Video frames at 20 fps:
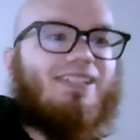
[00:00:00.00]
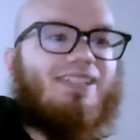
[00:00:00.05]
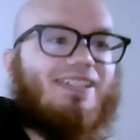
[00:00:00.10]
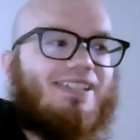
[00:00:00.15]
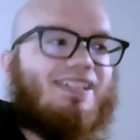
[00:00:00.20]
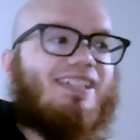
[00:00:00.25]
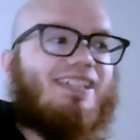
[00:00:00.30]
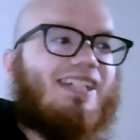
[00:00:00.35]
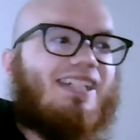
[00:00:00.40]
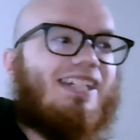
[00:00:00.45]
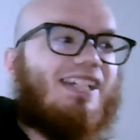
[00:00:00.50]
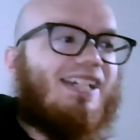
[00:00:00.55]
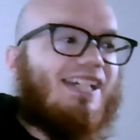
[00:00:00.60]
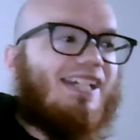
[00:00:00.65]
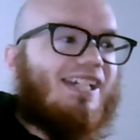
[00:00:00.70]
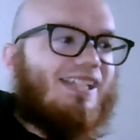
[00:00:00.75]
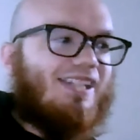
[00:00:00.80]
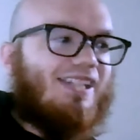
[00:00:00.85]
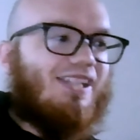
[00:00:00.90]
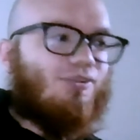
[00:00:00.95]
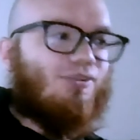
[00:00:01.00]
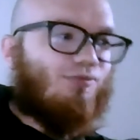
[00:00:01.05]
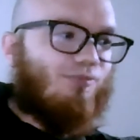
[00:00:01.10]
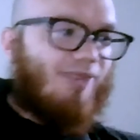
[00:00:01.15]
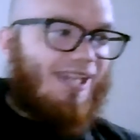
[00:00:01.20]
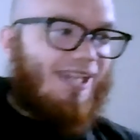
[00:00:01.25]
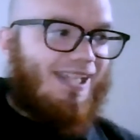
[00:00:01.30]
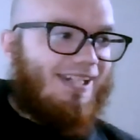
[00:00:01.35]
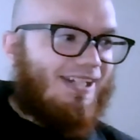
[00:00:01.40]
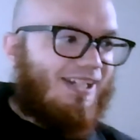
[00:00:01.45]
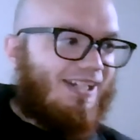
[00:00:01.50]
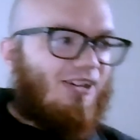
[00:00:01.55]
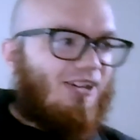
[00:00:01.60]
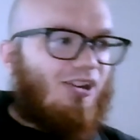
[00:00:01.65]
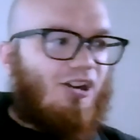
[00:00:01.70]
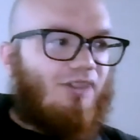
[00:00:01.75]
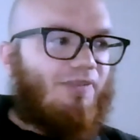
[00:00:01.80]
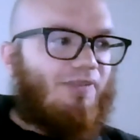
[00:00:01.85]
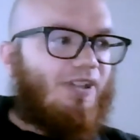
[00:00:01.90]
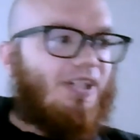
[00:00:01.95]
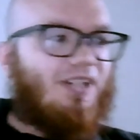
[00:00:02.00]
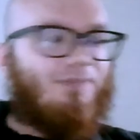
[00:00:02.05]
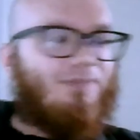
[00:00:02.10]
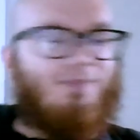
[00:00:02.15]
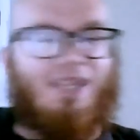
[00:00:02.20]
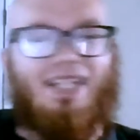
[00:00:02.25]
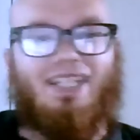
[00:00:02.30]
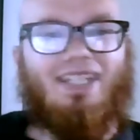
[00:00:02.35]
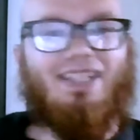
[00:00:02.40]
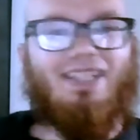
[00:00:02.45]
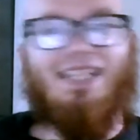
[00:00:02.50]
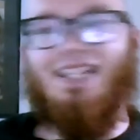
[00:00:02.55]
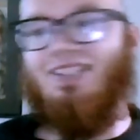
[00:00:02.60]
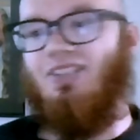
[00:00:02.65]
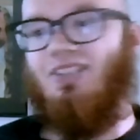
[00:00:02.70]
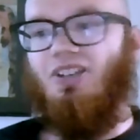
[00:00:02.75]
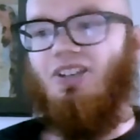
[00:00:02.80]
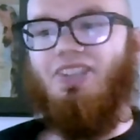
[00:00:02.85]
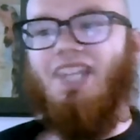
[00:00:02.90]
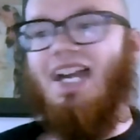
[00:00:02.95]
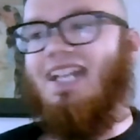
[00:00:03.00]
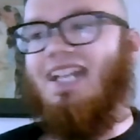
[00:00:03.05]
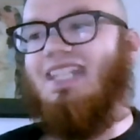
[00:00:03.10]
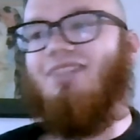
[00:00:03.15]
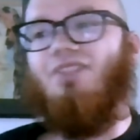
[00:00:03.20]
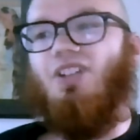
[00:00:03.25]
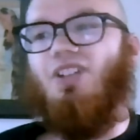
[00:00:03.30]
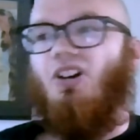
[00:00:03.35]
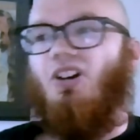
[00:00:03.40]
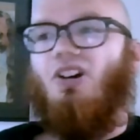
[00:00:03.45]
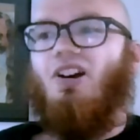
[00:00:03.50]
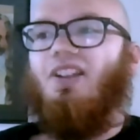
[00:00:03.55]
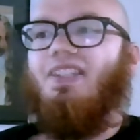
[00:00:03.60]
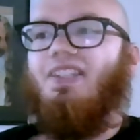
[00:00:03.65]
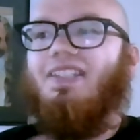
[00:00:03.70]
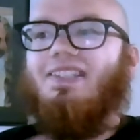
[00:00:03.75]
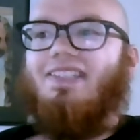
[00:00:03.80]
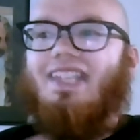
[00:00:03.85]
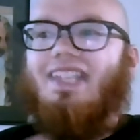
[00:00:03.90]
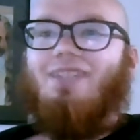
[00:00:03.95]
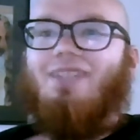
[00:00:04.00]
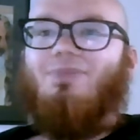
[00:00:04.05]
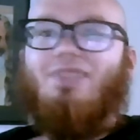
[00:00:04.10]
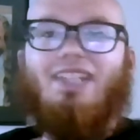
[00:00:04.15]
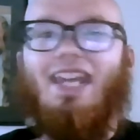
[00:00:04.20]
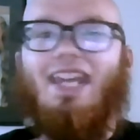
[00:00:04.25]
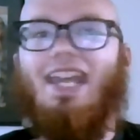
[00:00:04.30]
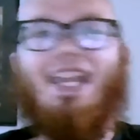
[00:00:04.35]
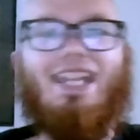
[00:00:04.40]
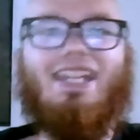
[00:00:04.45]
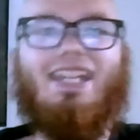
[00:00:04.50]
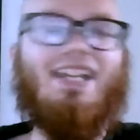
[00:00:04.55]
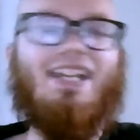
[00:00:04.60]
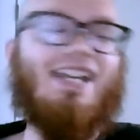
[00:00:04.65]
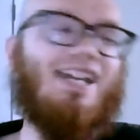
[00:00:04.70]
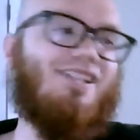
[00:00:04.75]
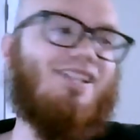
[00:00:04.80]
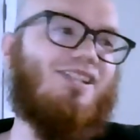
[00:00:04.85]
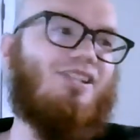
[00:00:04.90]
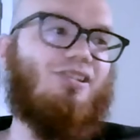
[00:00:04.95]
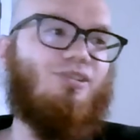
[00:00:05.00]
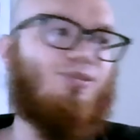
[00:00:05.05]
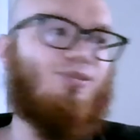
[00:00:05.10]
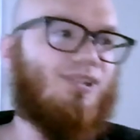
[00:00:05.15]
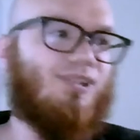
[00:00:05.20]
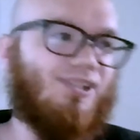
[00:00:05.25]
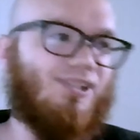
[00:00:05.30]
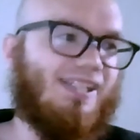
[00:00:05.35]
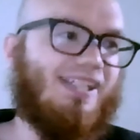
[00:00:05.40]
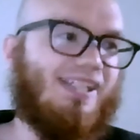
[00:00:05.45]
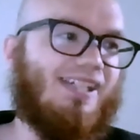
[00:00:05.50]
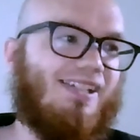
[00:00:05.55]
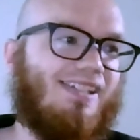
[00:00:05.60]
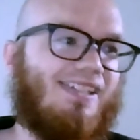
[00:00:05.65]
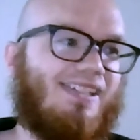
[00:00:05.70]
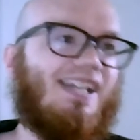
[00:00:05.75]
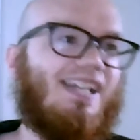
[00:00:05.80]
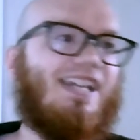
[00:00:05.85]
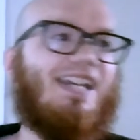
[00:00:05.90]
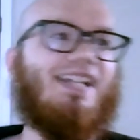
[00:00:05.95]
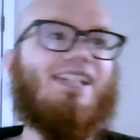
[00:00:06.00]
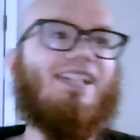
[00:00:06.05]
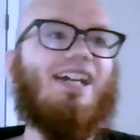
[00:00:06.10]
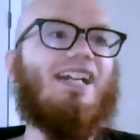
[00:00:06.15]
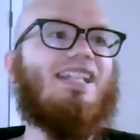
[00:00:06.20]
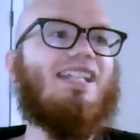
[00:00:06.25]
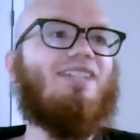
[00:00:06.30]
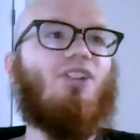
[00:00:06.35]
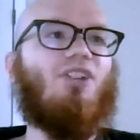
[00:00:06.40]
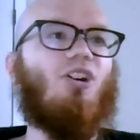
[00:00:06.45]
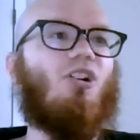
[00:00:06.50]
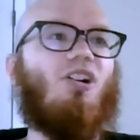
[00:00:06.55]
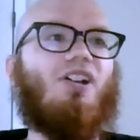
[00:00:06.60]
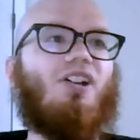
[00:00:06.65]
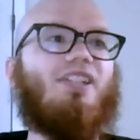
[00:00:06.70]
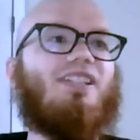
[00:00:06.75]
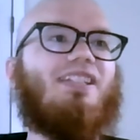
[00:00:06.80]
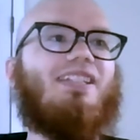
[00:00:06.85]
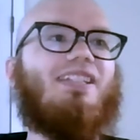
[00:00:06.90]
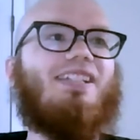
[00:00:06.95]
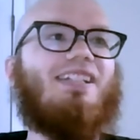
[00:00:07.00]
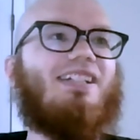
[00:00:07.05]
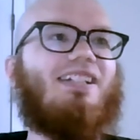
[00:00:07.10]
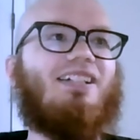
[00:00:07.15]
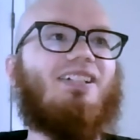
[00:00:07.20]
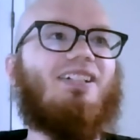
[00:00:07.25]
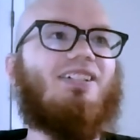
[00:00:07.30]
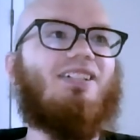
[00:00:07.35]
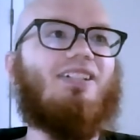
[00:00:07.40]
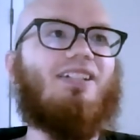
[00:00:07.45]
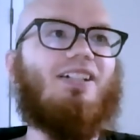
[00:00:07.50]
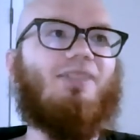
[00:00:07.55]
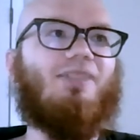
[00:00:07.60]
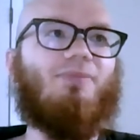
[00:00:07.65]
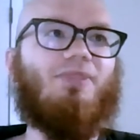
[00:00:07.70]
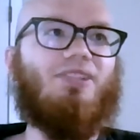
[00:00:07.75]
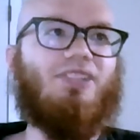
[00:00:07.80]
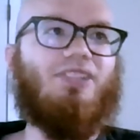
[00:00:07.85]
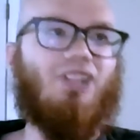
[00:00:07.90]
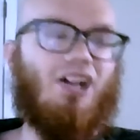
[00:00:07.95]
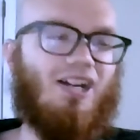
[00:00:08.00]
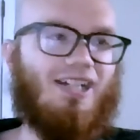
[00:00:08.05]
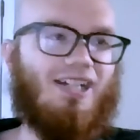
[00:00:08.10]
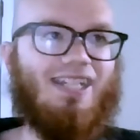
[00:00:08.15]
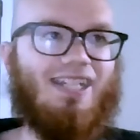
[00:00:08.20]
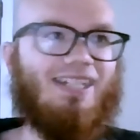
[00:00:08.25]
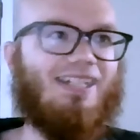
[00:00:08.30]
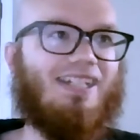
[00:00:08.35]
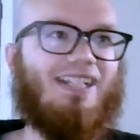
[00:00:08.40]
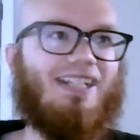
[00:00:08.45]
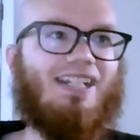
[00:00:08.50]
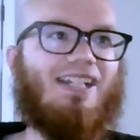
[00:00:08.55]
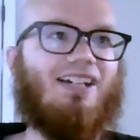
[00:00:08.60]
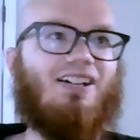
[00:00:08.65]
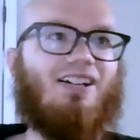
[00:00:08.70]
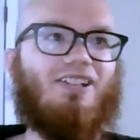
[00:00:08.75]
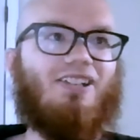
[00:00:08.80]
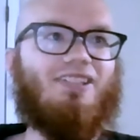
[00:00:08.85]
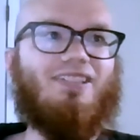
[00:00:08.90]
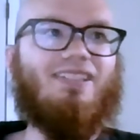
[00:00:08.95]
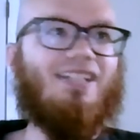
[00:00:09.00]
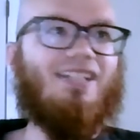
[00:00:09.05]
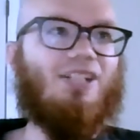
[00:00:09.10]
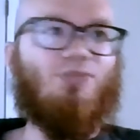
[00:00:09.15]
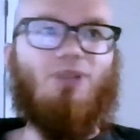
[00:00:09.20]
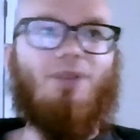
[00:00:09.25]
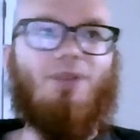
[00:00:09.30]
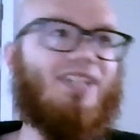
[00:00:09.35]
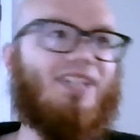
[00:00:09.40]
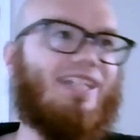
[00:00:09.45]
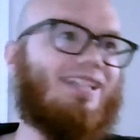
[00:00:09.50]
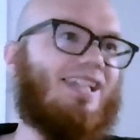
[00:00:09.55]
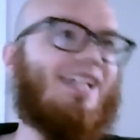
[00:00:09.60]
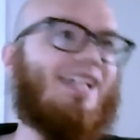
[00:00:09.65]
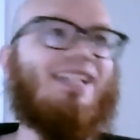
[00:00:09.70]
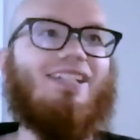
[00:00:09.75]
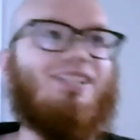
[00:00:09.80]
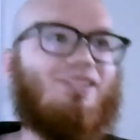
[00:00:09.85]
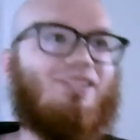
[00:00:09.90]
to see this writ of a committee that's not even on the same day as it usually is, not even on the docket on the city's website like it